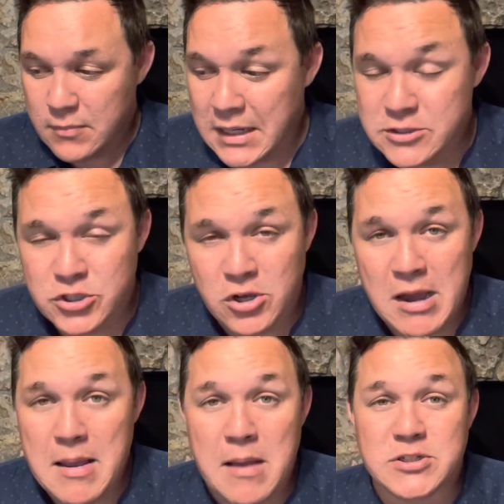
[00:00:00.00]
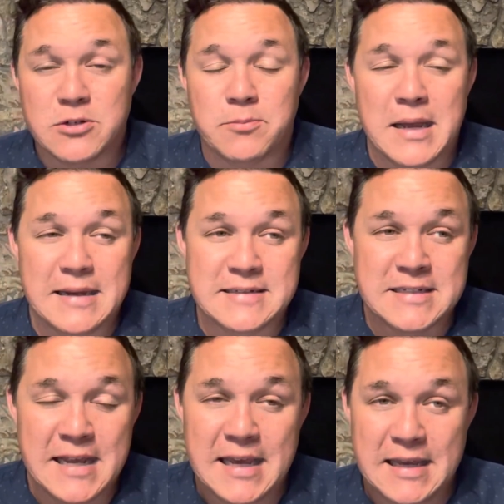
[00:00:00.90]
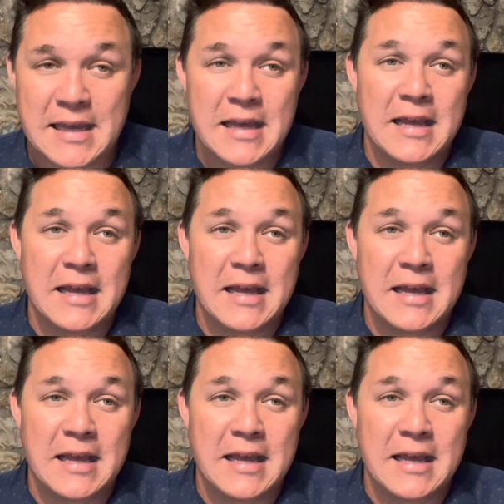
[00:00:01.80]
And so I'm still buying today.